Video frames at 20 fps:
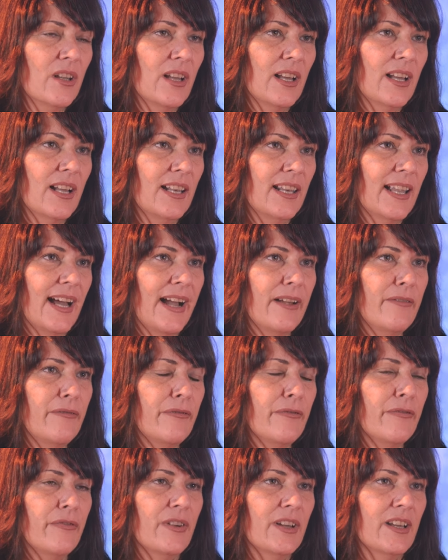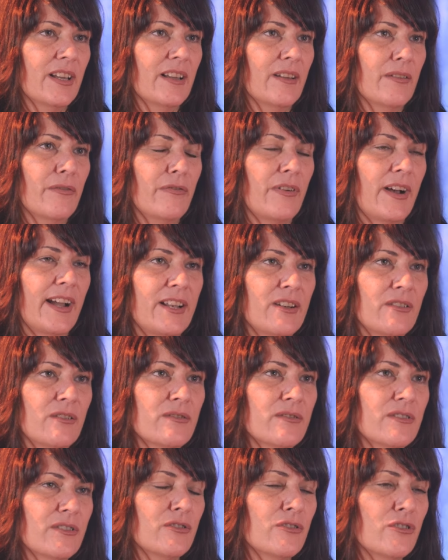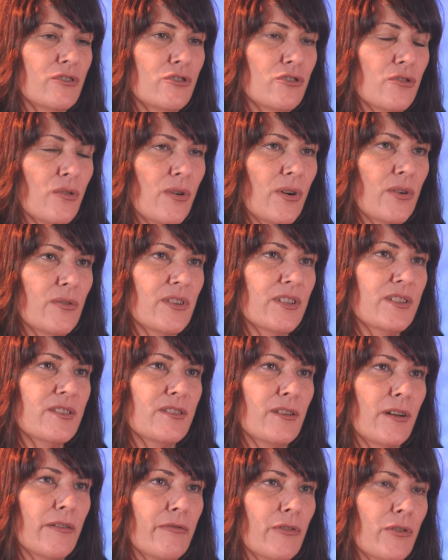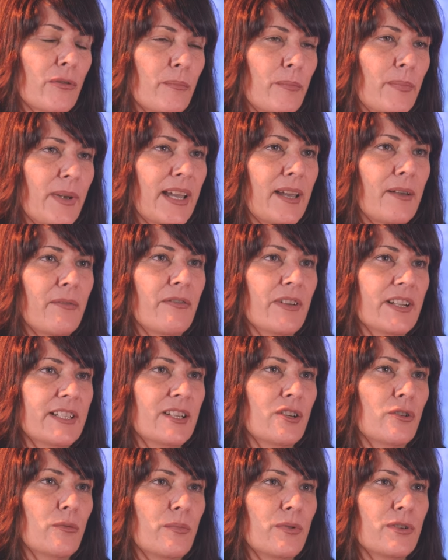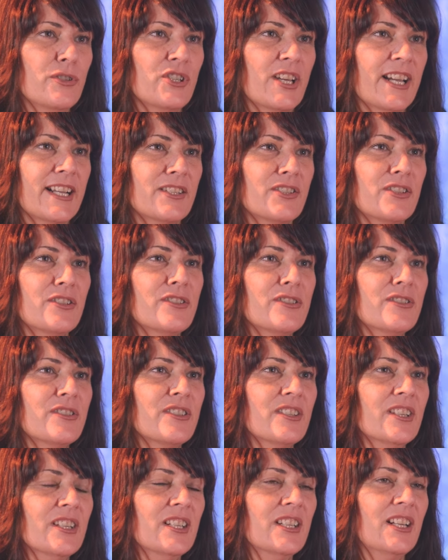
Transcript: uh, live uh, finals and to show all this stuff on big video projectors.